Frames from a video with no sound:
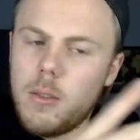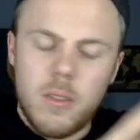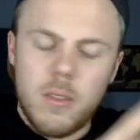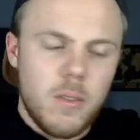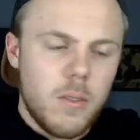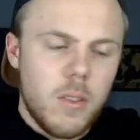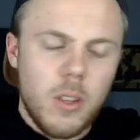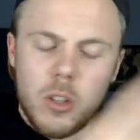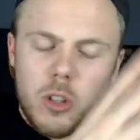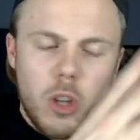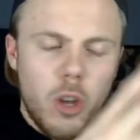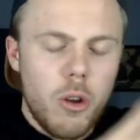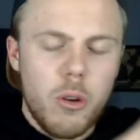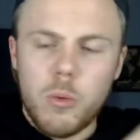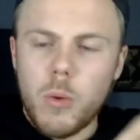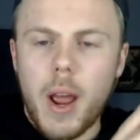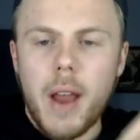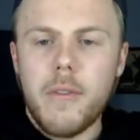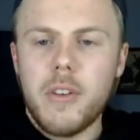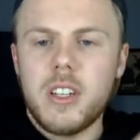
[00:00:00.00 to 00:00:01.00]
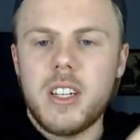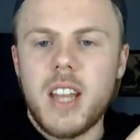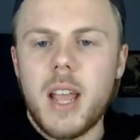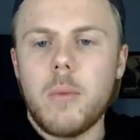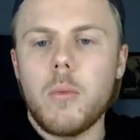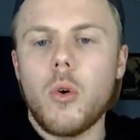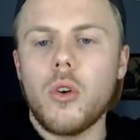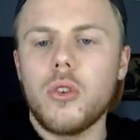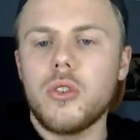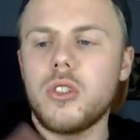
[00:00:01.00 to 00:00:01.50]
the dude, whatever his name
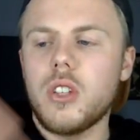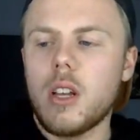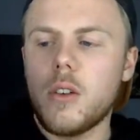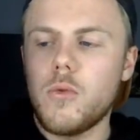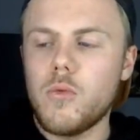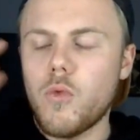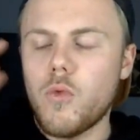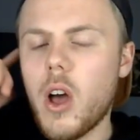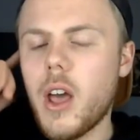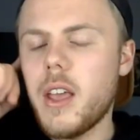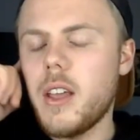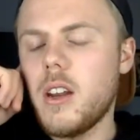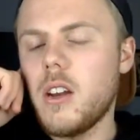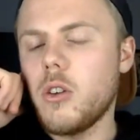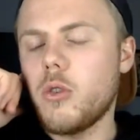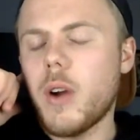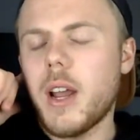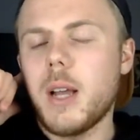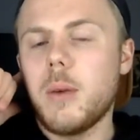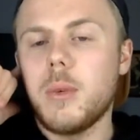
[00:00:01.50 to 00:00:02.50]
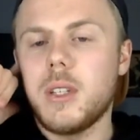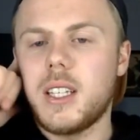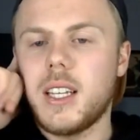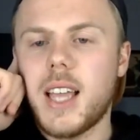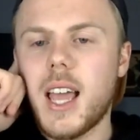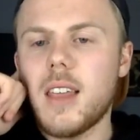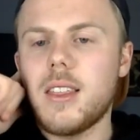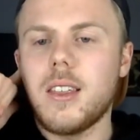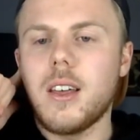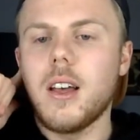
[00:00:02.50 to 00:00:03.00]
was, and Ryan and Graham were
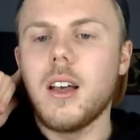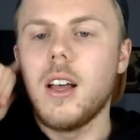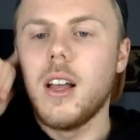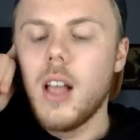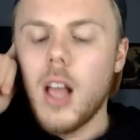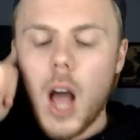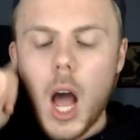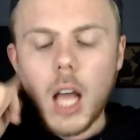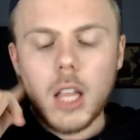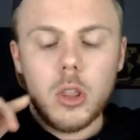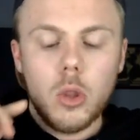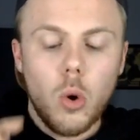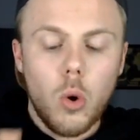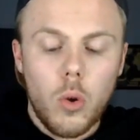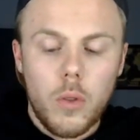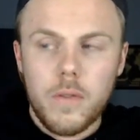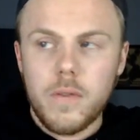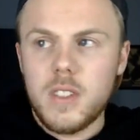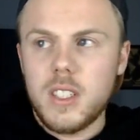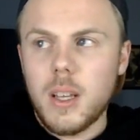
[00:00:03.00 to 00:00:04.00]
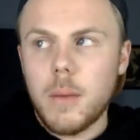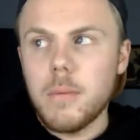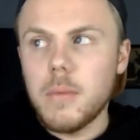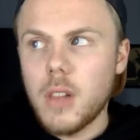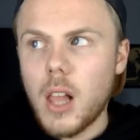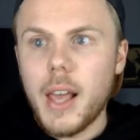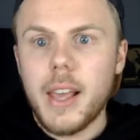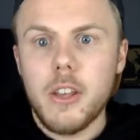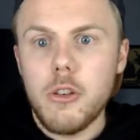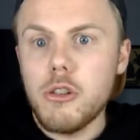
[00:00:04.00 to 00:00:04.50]
together. I thought
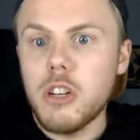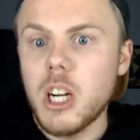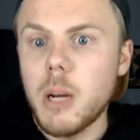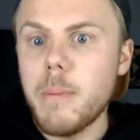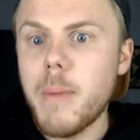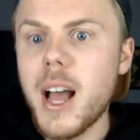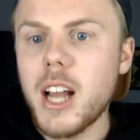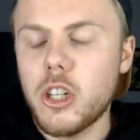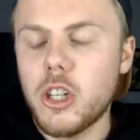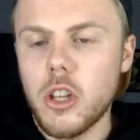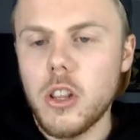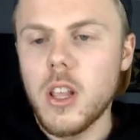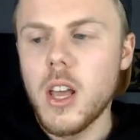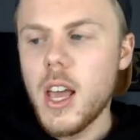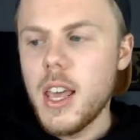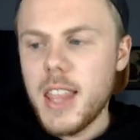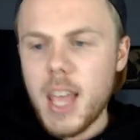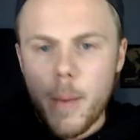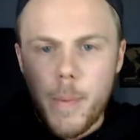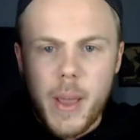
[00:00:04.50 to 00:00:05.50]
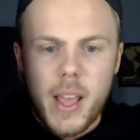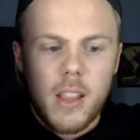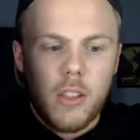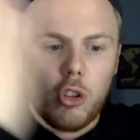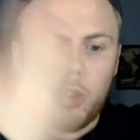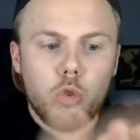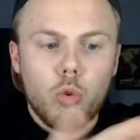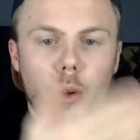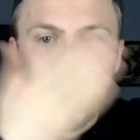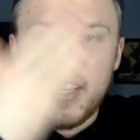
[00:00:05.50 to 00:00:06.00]
you can imagine there being
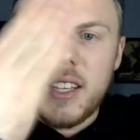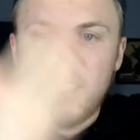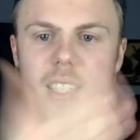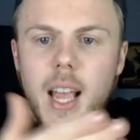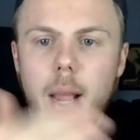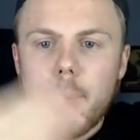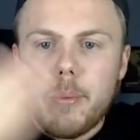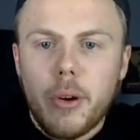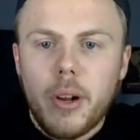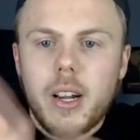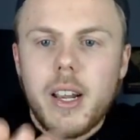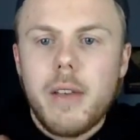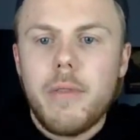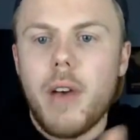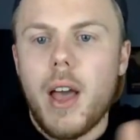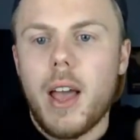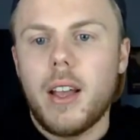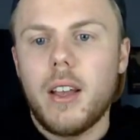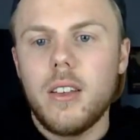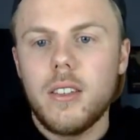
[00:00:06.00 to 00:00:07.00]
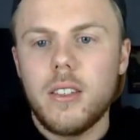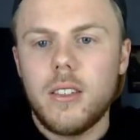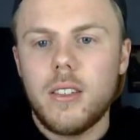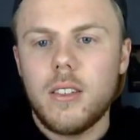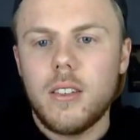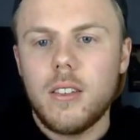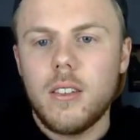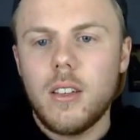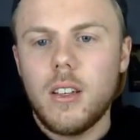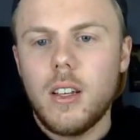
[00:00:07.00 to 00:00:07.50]
3 separate
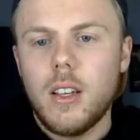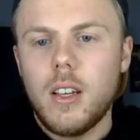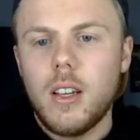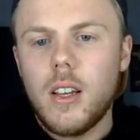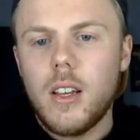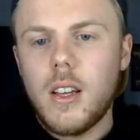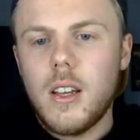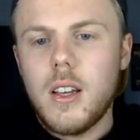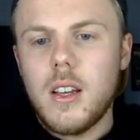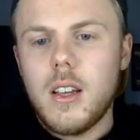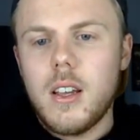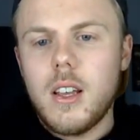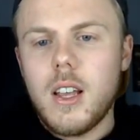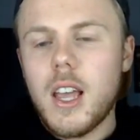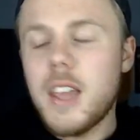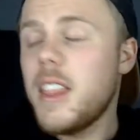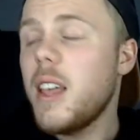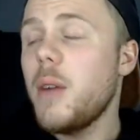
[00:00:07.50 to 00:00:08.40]
cliffhangers, and there